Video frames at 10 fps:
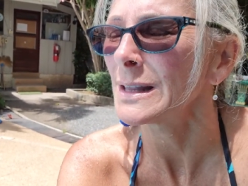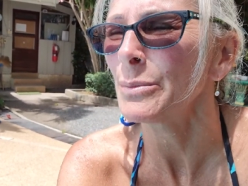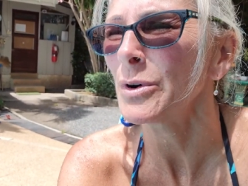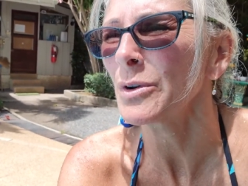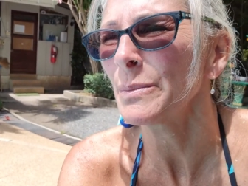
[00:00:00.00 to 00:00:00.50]
They
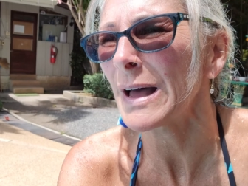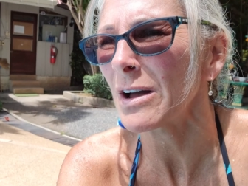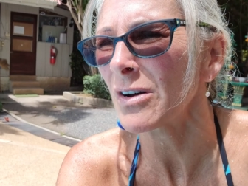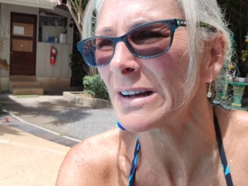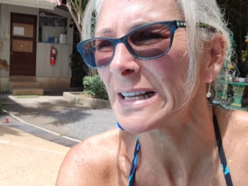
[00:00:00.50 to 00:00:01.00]
put her
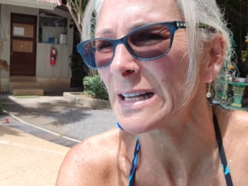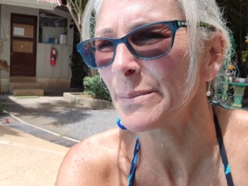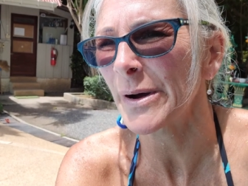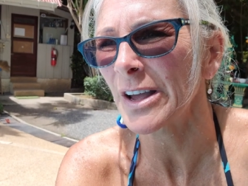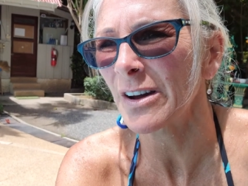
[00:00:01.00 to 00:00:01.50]
back on
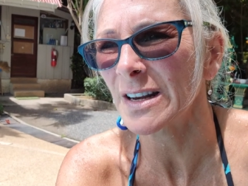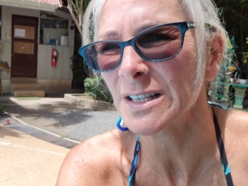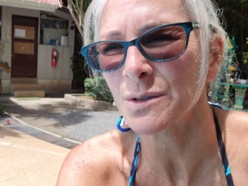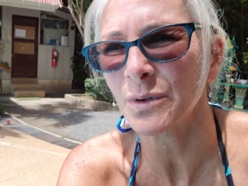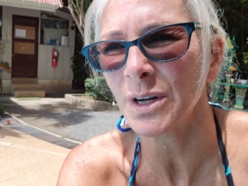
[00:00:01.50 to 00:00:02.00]

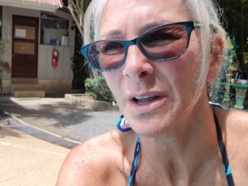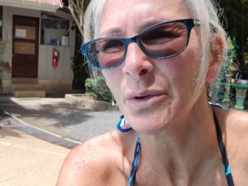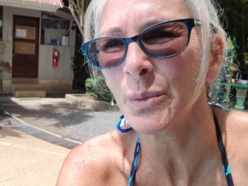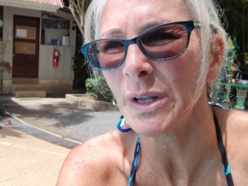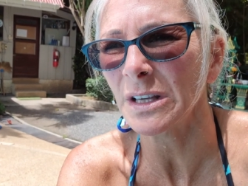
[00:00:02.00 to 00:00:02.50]
antibiotics for
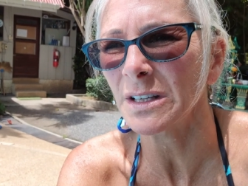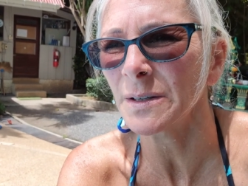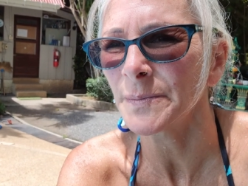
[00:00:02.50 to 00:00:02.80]
another week